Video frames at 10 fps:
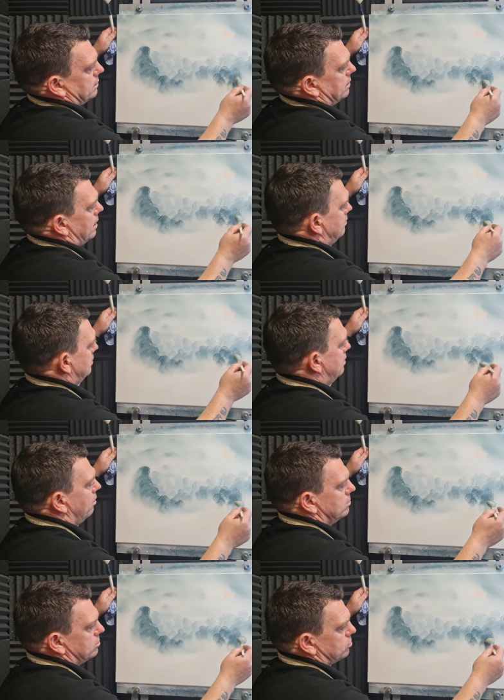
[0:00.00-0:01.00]
that
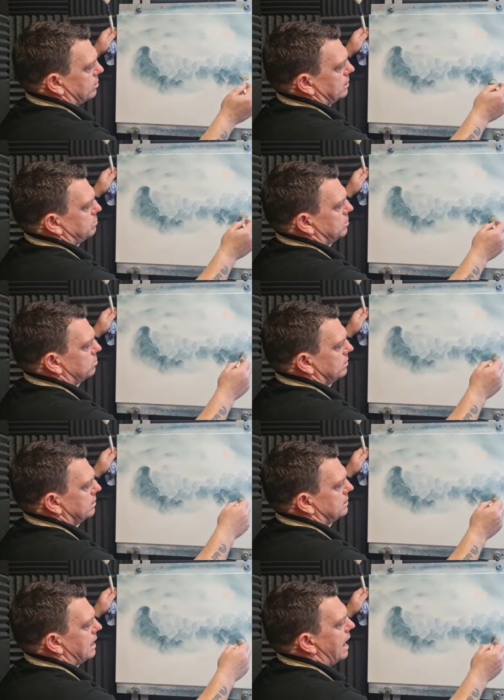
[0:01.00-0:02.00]
contrast between the
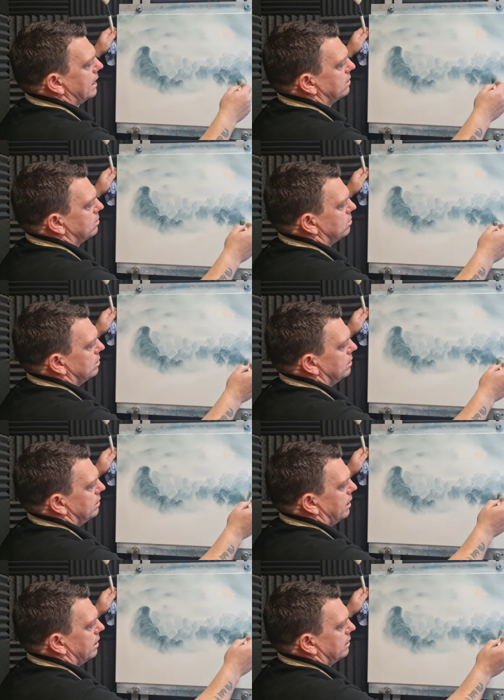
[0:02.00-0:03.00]
darker colour
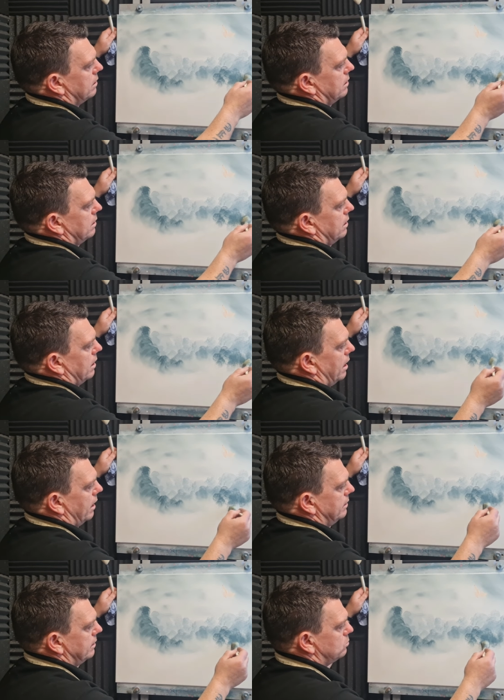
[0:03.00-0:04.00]

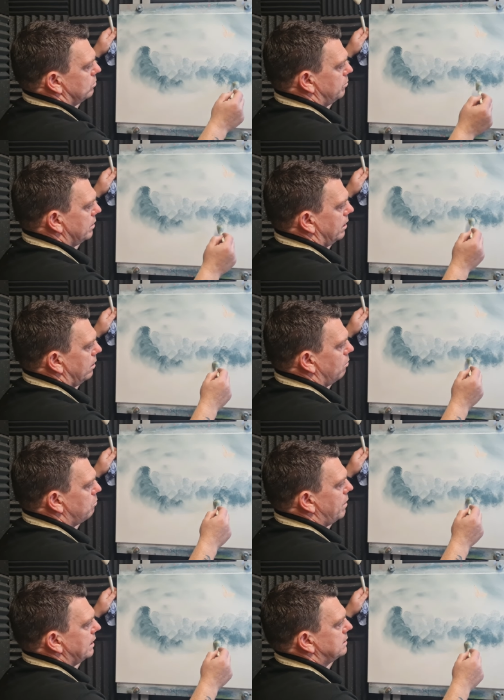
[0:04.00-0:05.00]
and this will be a lot
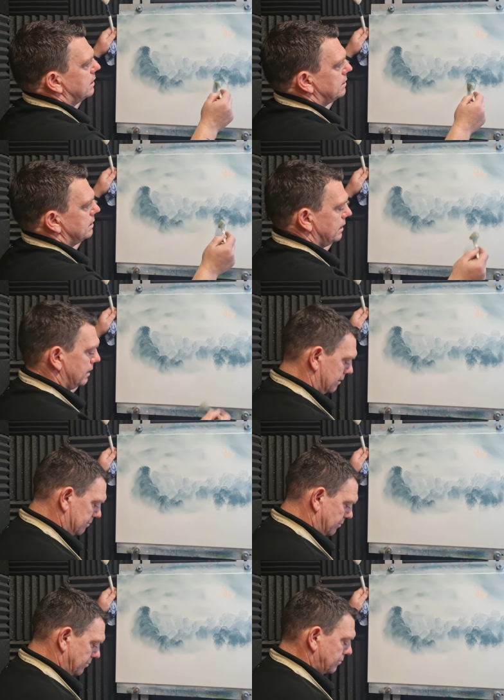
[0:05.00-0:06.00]
better, I think.
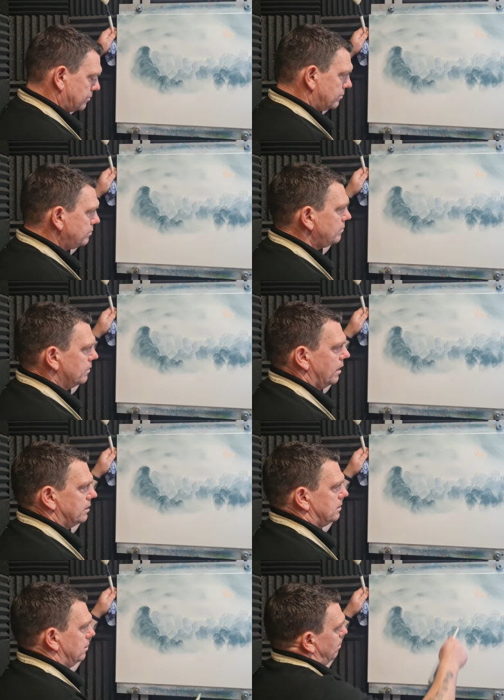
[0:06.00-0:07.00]
I
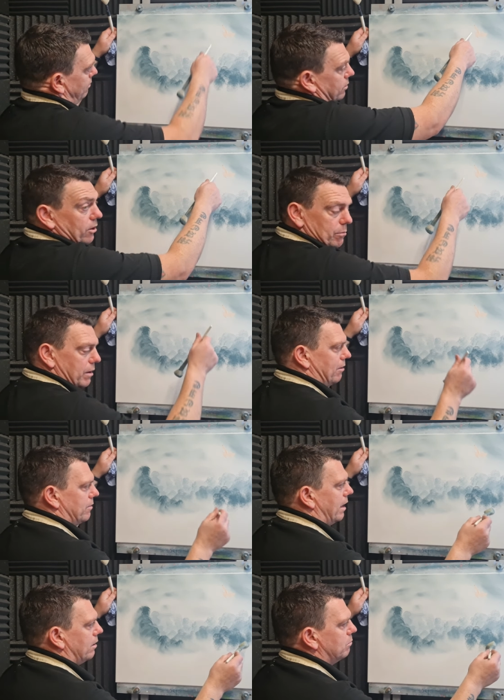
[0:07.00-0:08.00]
still not forgot about
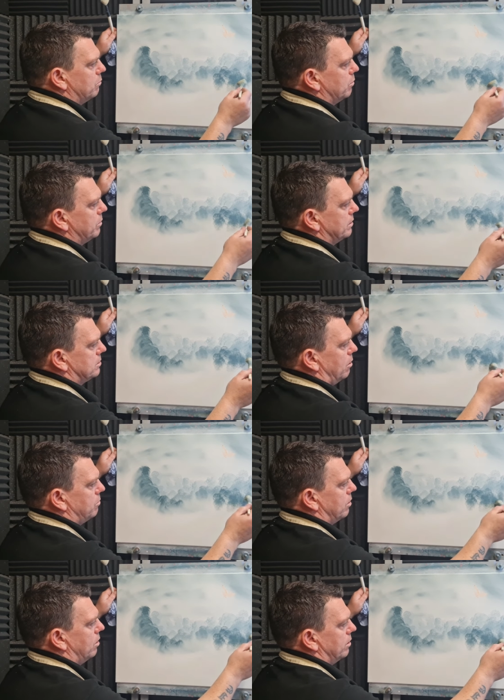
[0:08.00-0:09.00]
that lump up in the top
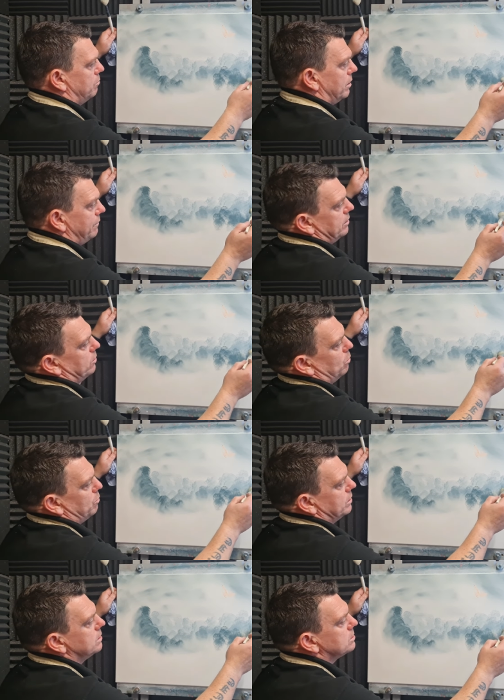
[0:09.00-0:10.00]
corner, but if I do,
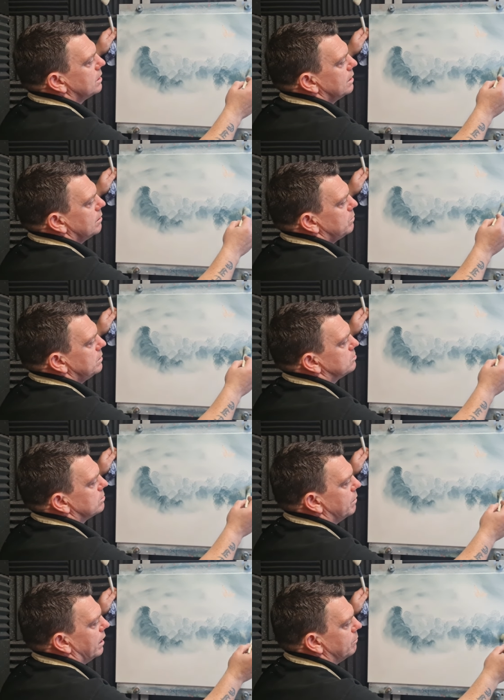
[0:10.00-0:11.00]
please
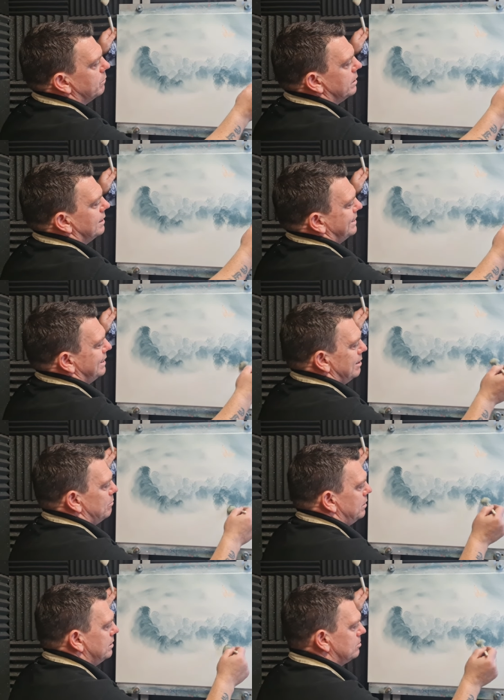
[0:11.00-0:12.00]
remind me,
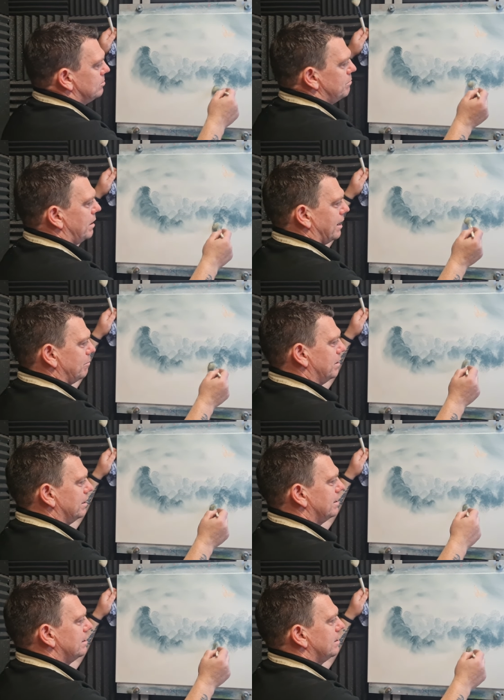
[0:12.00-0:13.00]
please remind me.
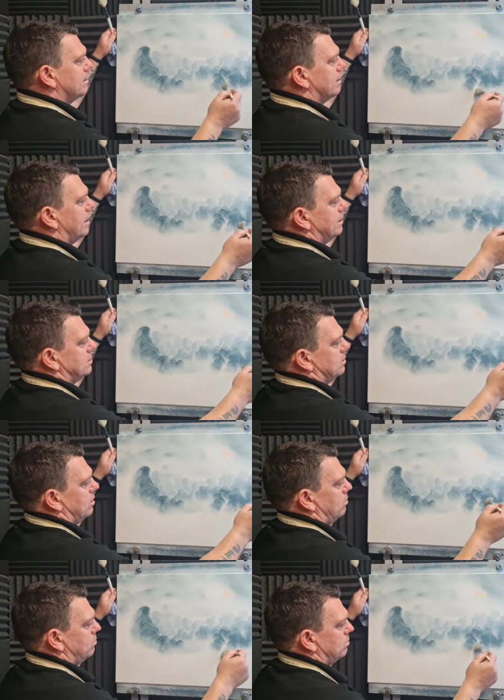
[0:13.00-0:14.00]
Right,
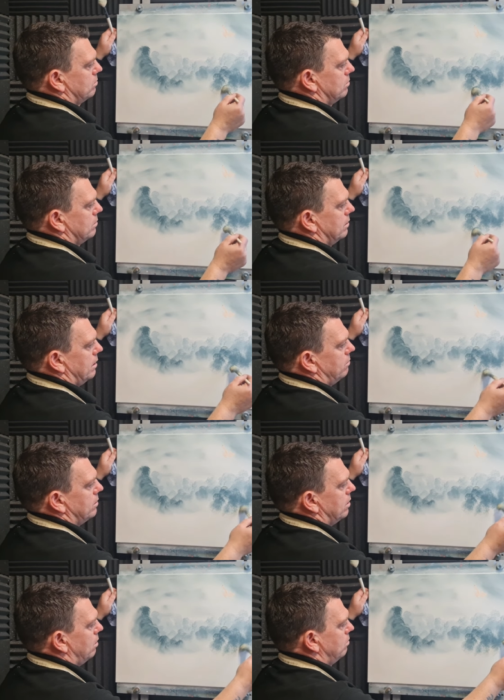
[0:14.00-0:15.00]
so there we
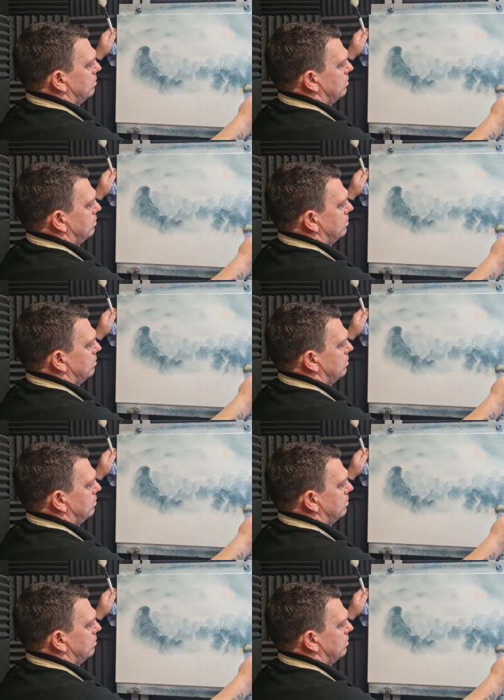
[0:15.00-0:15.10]
go,